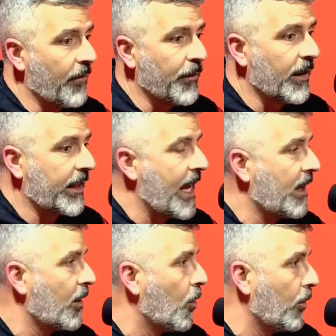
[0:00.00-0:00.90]
feel like I
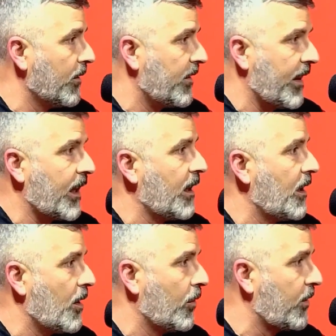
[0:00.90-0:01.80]
had a golden ticket,
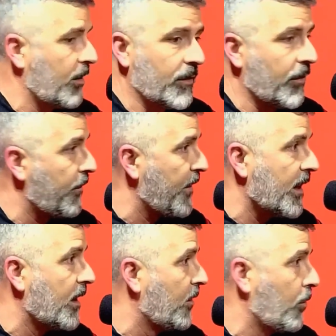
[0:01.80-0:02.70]
to
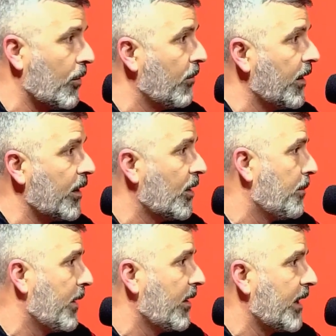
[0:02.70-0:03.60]
feed into a really
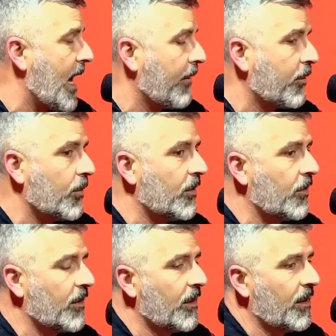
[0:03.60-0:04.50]
good billet
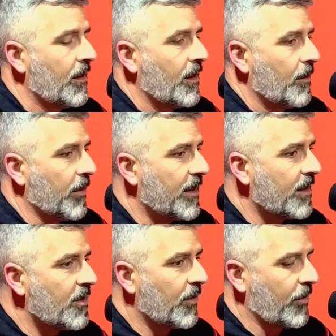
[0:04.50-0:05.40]
afterwards. But
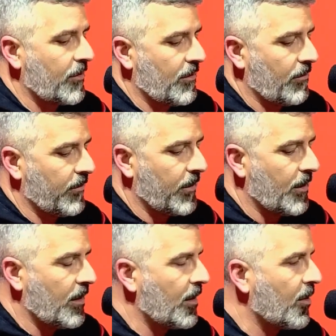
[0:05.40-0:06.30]
then just,
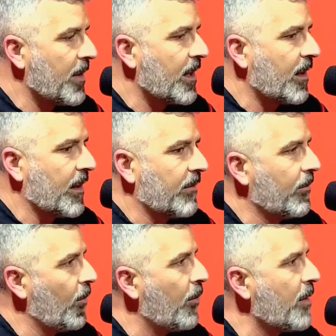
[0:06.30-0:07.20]
man, like
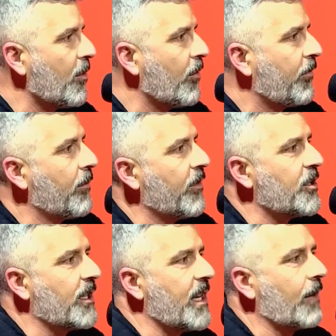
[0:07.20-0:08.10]
when we moved from
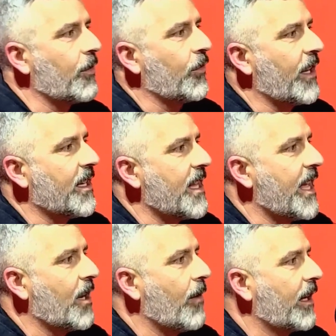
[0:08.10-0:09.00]
Virginia out to San
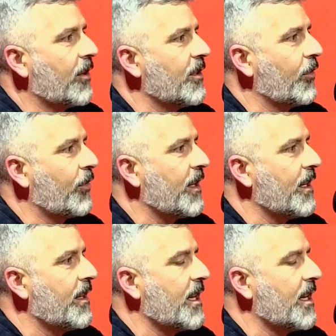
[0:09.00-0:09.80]
Diego, I could just see